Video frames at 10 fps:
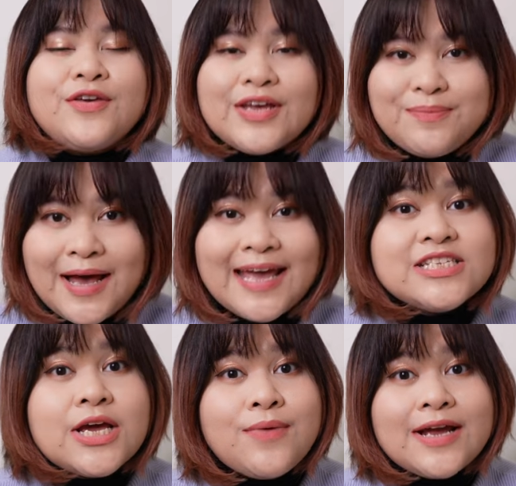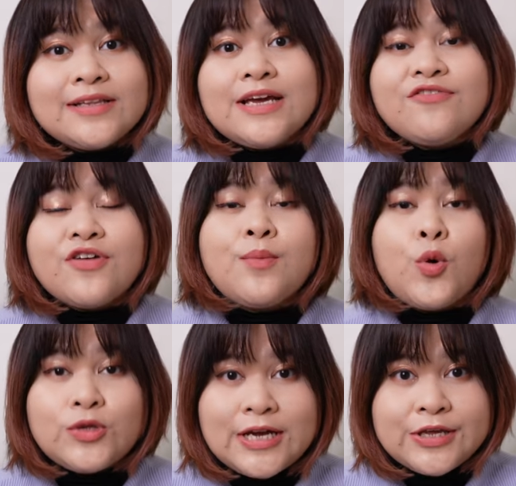You can buy it directly from
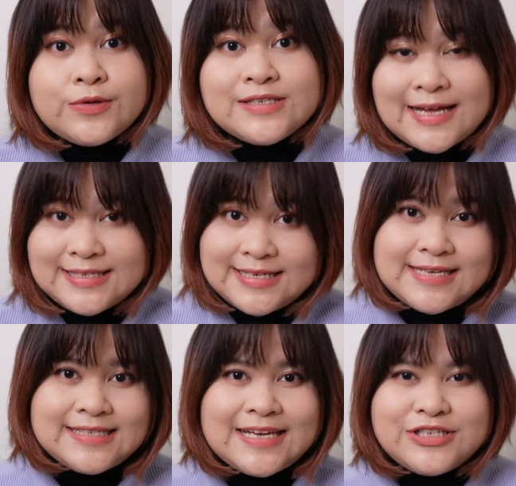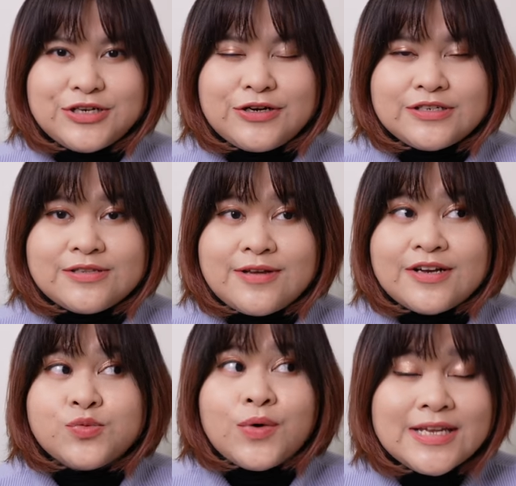Odakyu sightseeing centers.
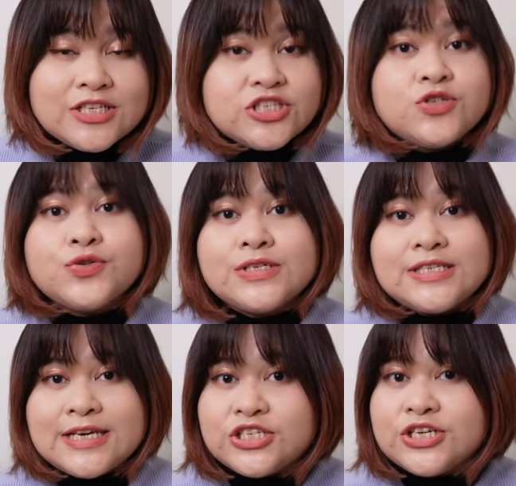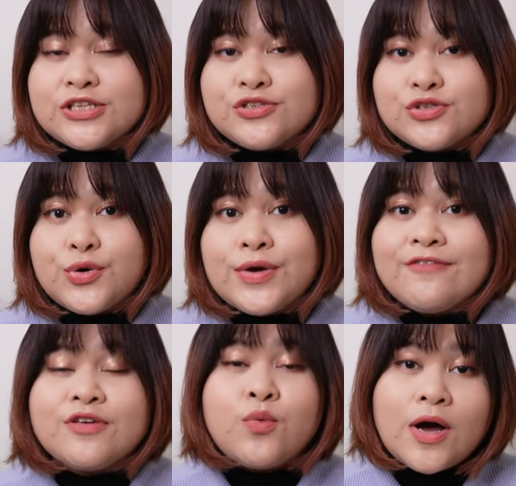There's one in Shinjuku Station, so
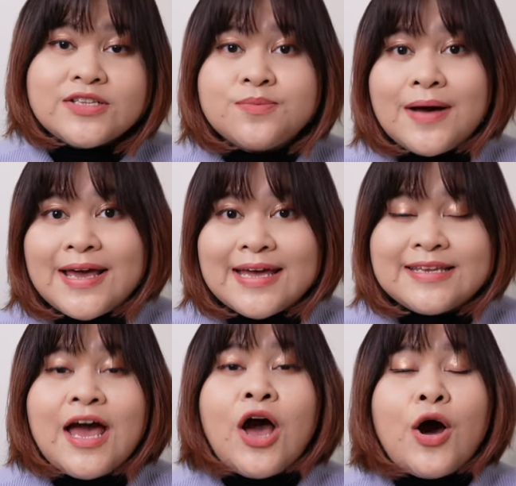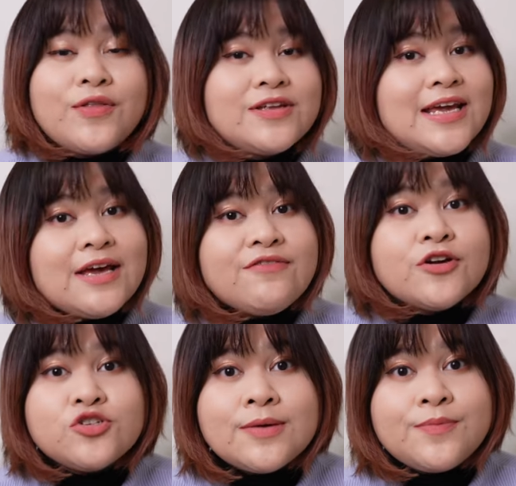if you want to buy it on the day of
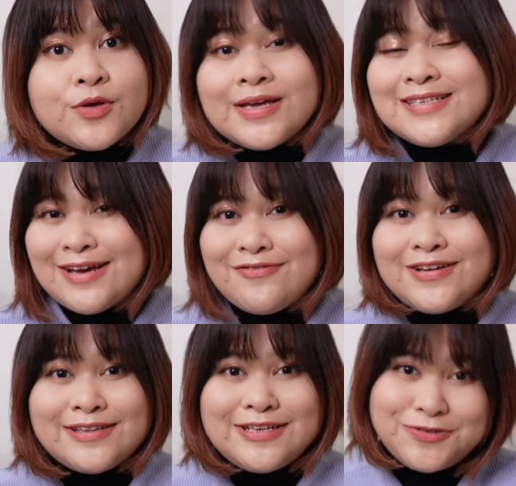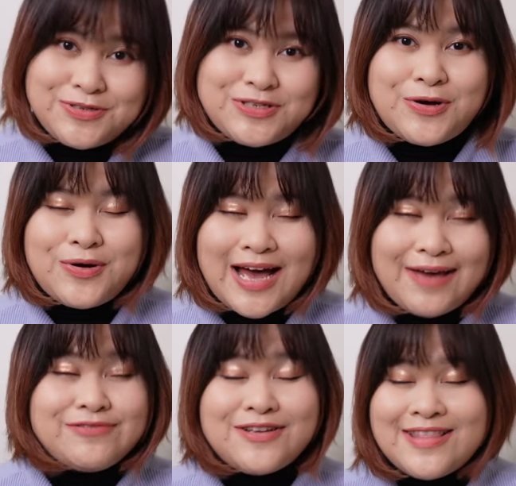your trip, you can definitely do so.
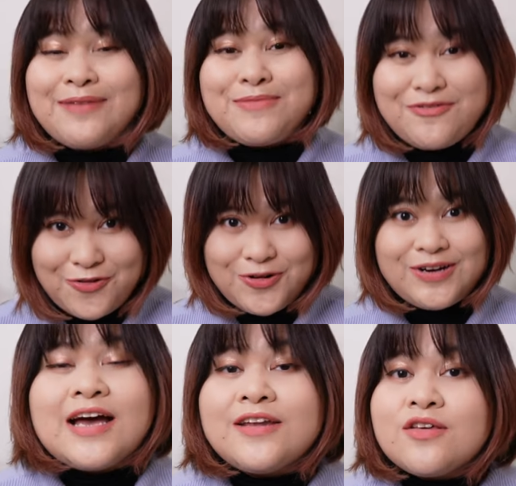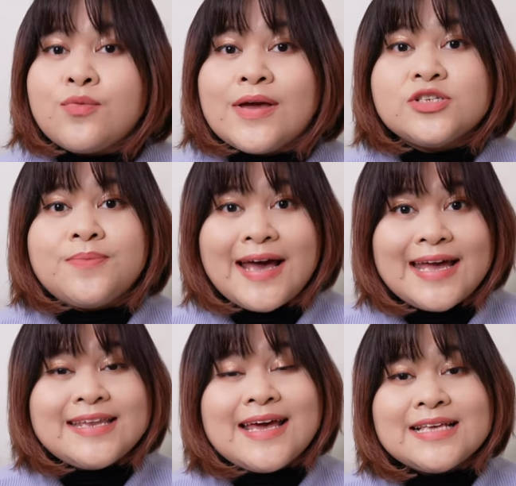I've done that before. Another way to buy
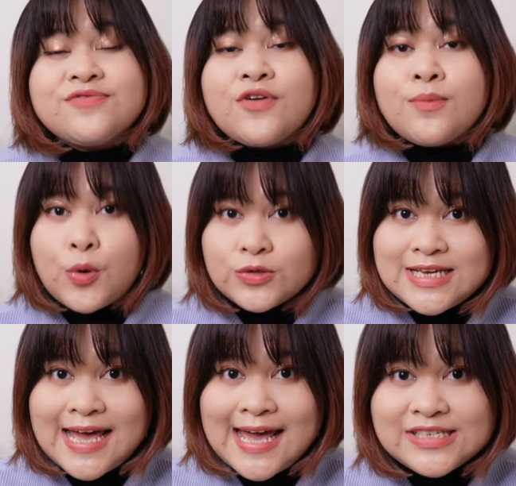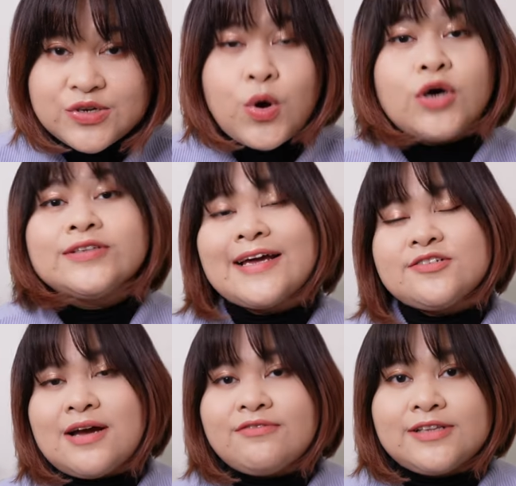it is from OTAs or
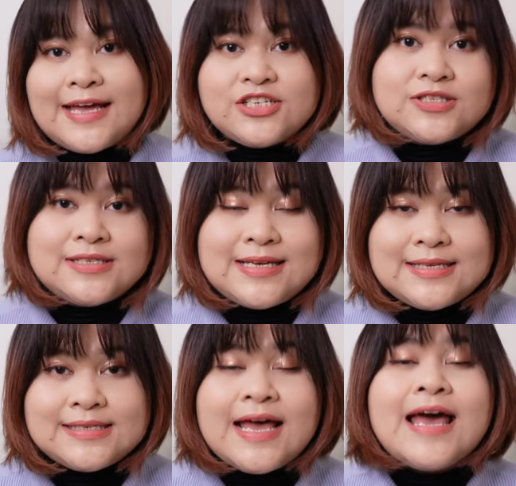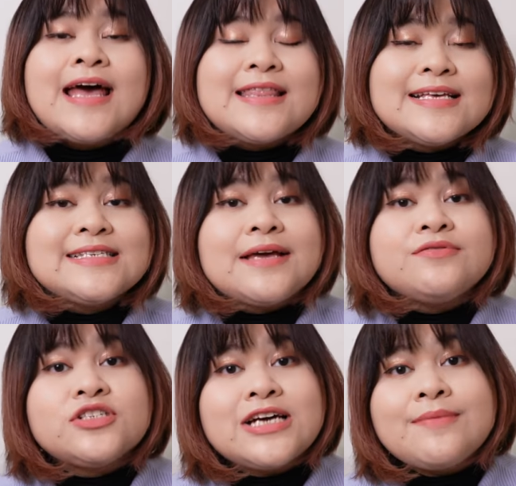online travel agencies. This
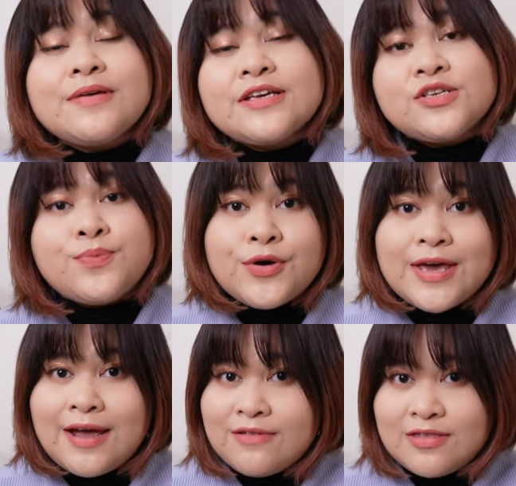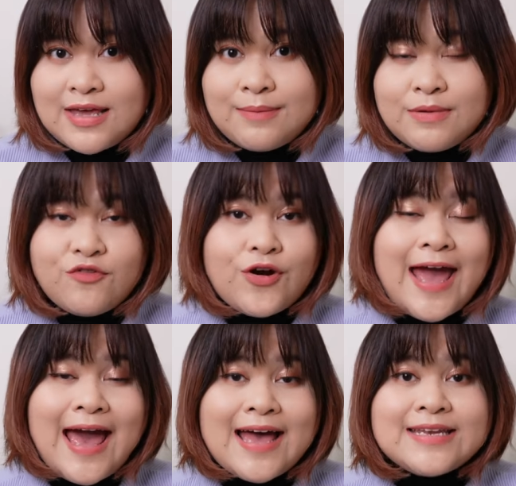saves you time because you book everything
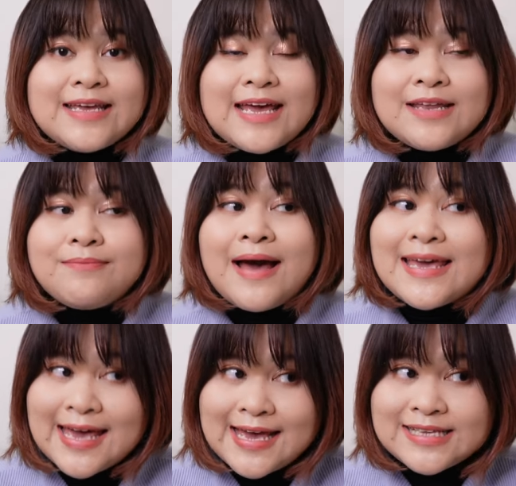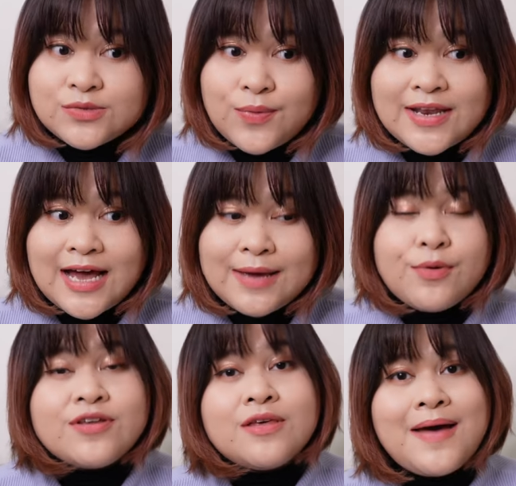beforehand. In case, when I
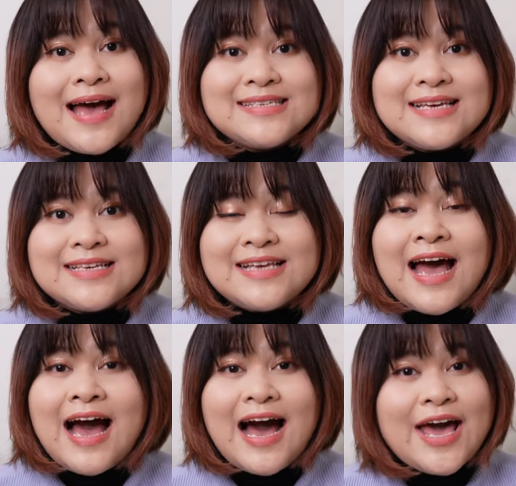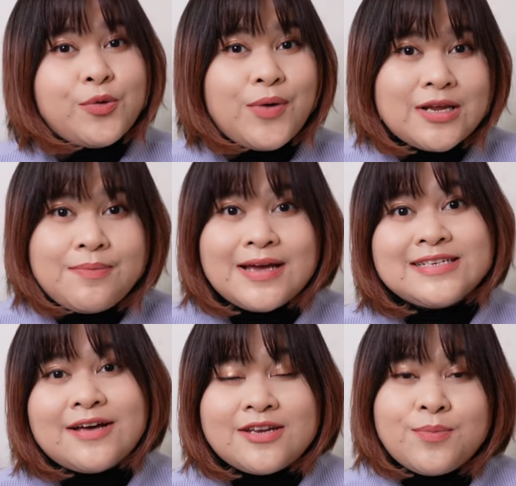booked the passes, I already
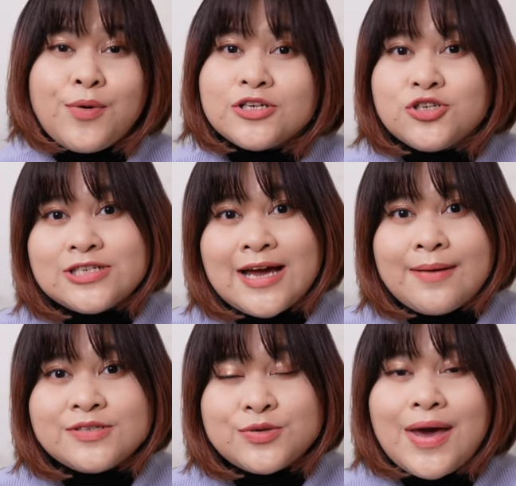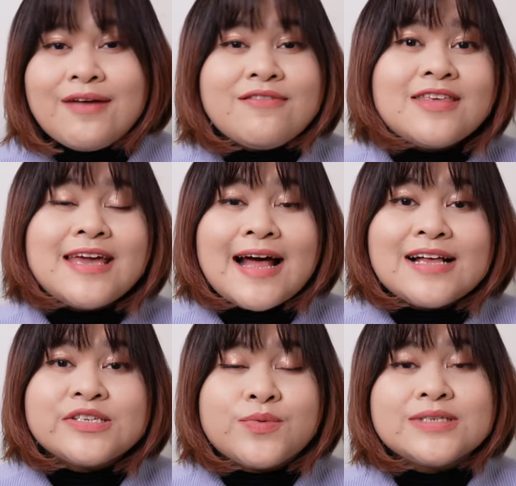picked out the departure time, so everything
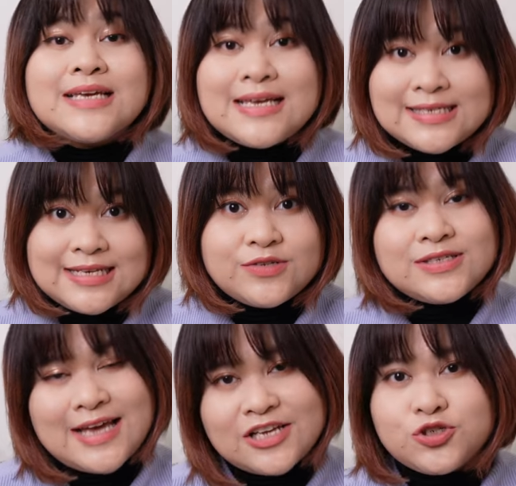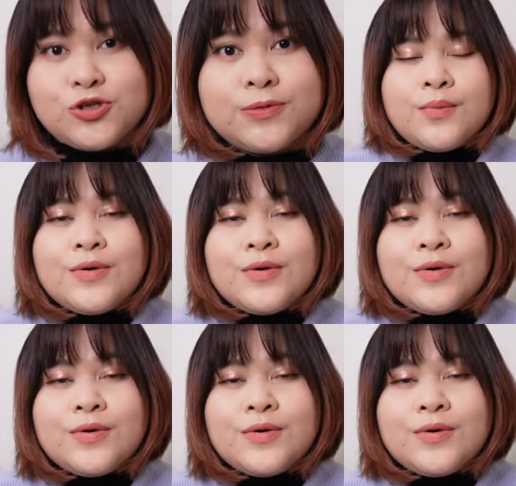else was easy to schedule.